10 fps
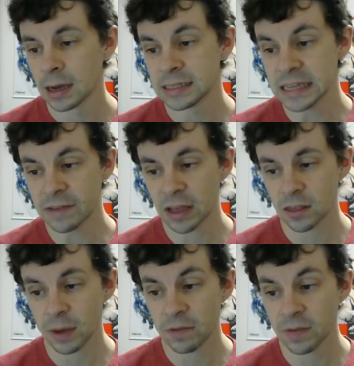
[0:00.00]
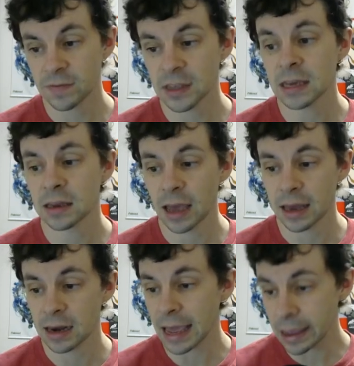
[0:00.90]
defense by 15%,
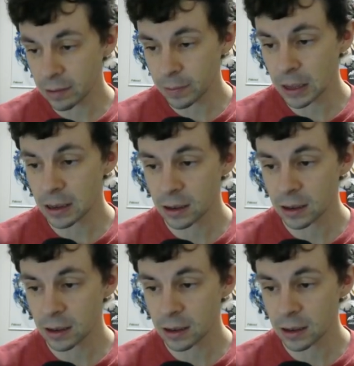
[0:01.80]
and HP